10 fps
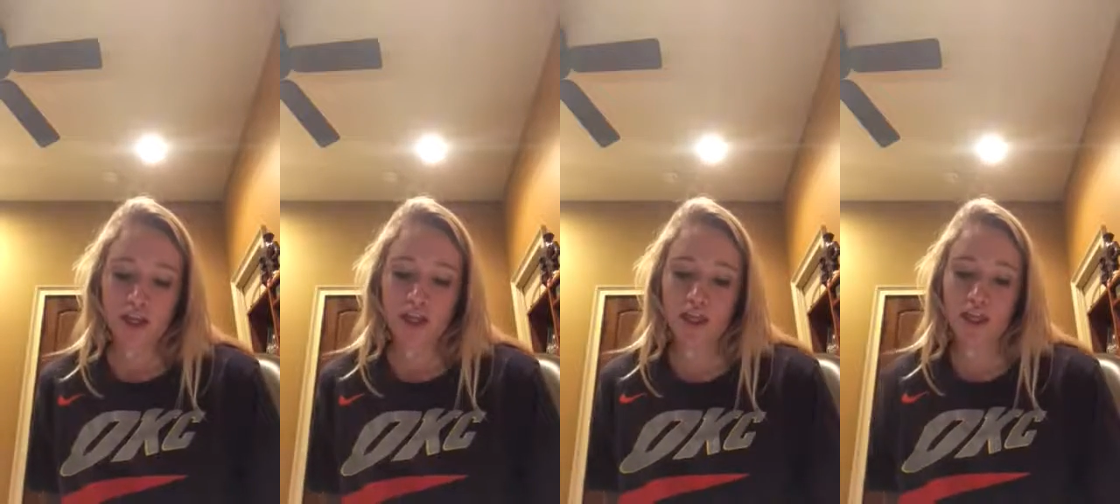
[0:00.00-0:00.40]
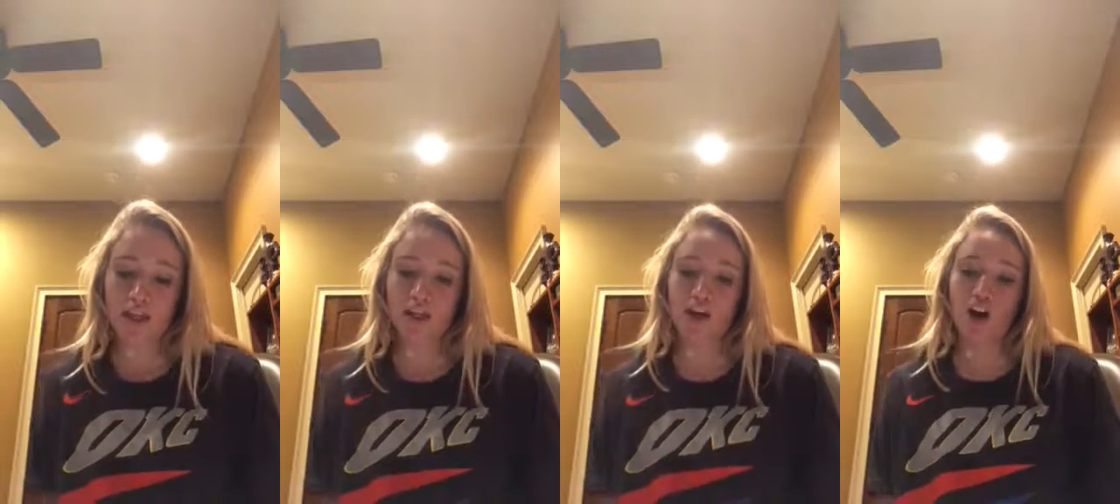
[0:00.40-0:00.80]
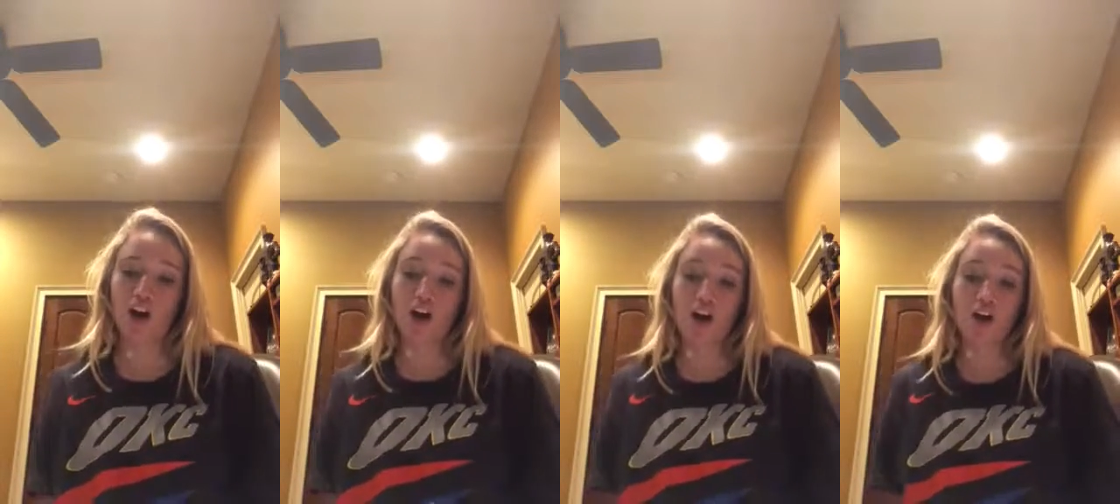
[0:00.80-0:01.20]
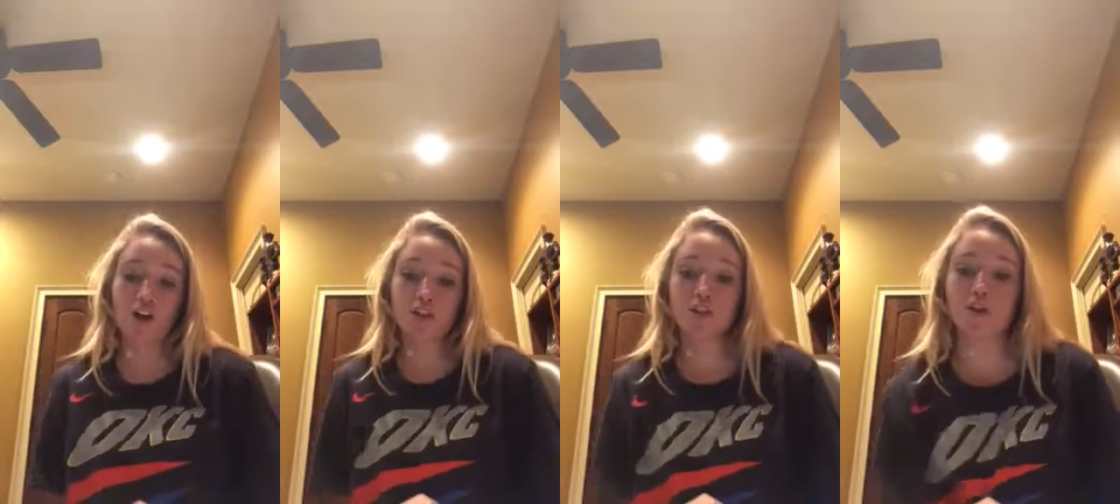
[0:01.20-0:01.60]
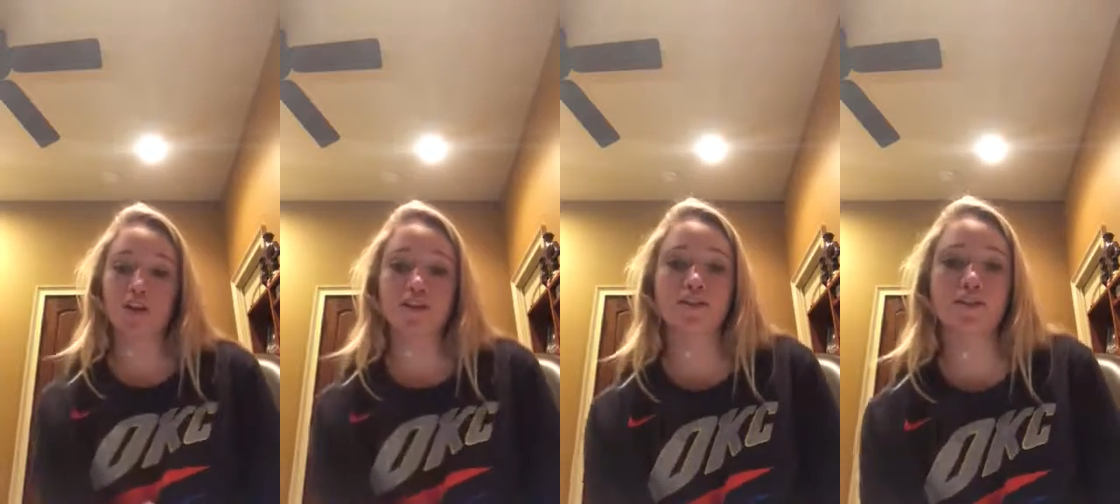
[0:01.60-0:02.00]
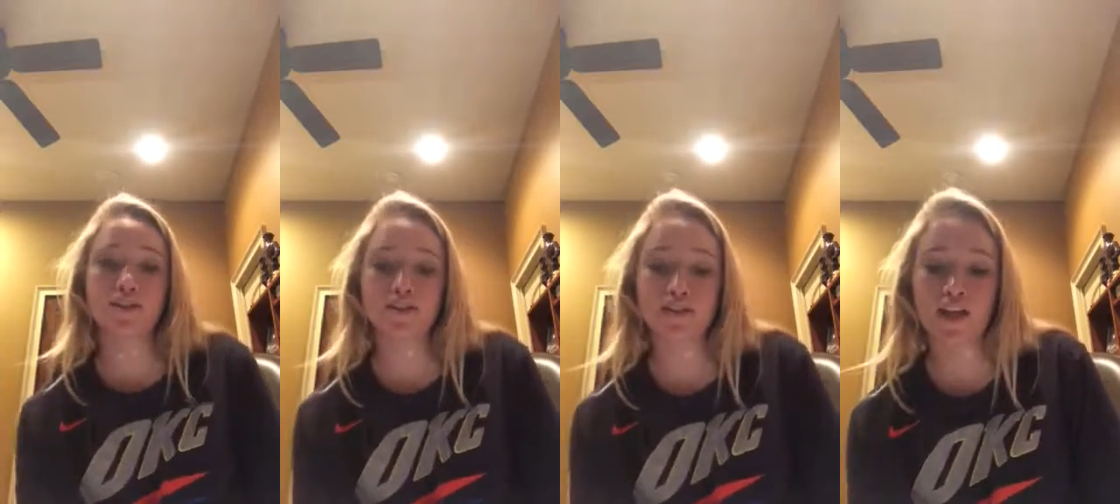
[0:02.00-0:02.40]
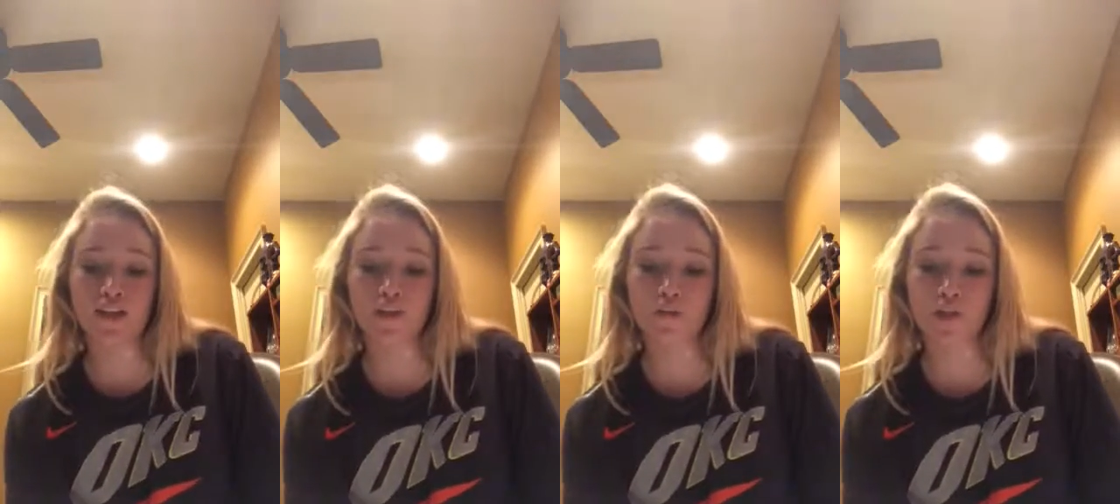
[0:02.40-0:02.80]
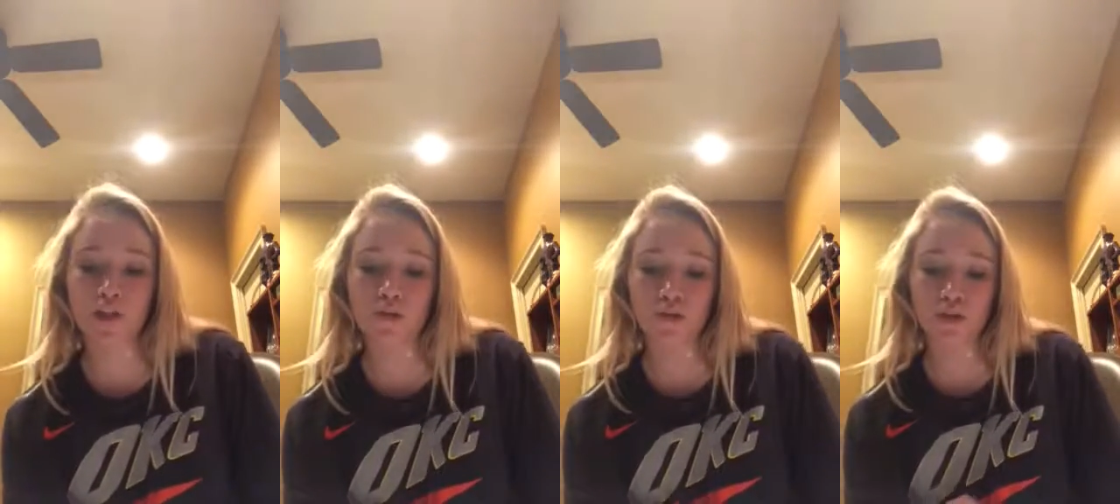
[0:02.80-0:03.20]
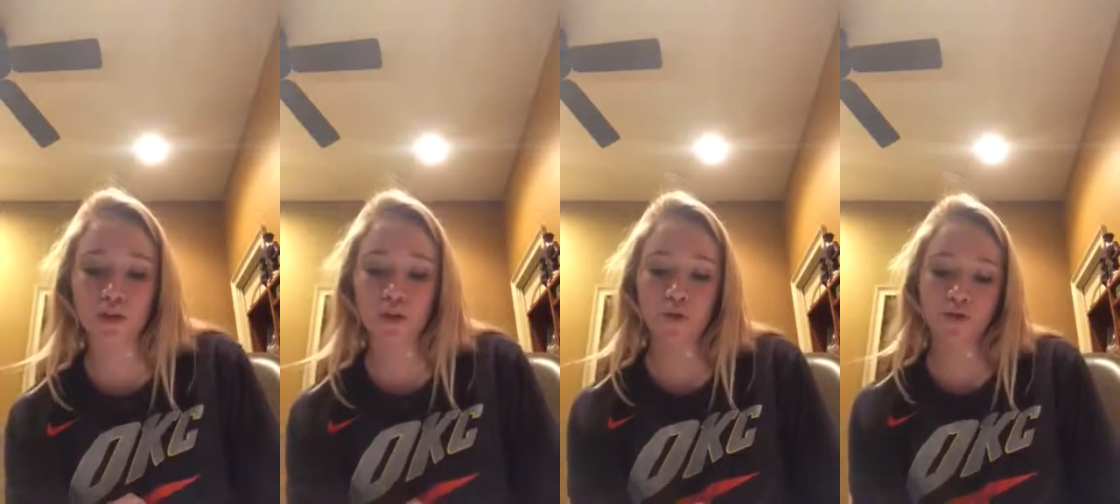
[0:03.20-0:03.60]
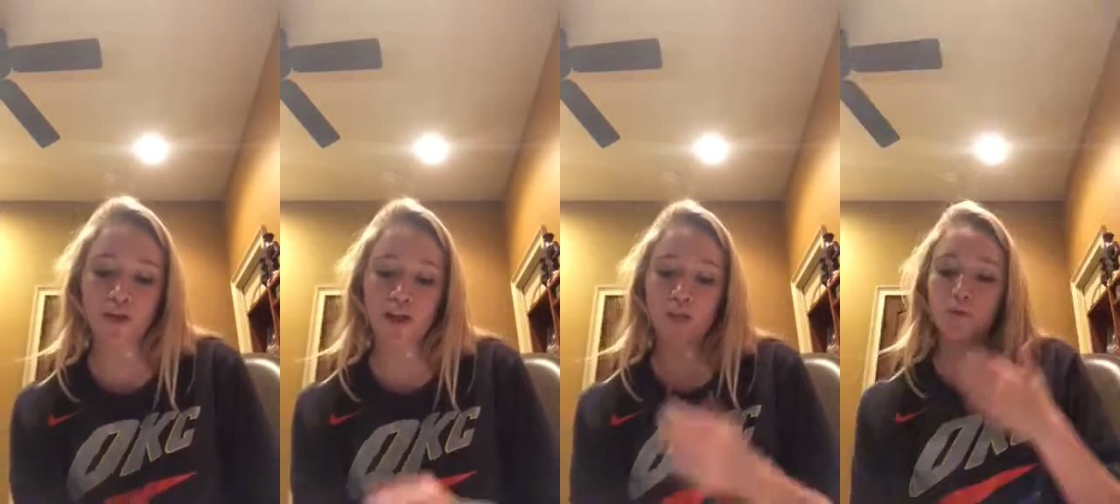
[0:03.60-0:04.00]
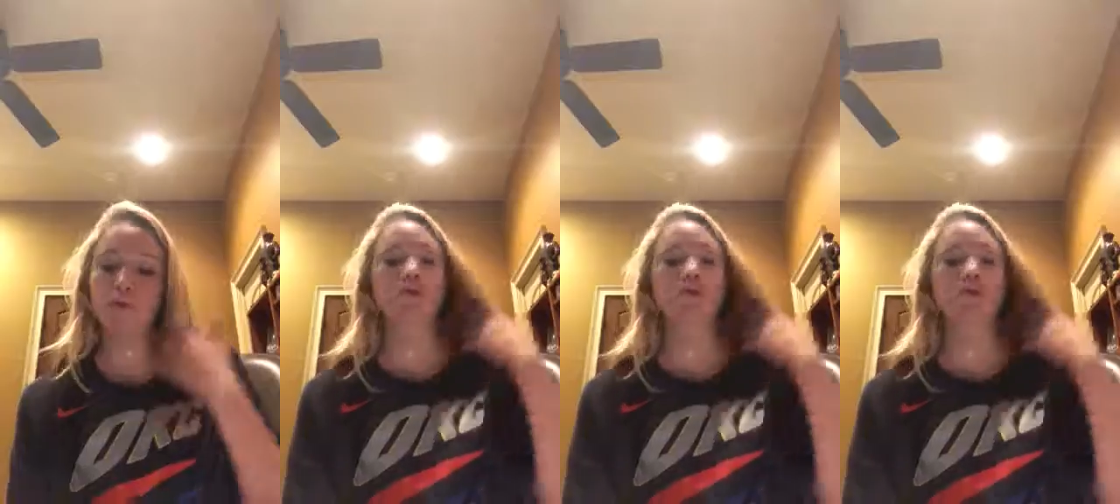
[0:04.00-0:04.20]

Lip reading: And then also on day 3, which was Tuesday, we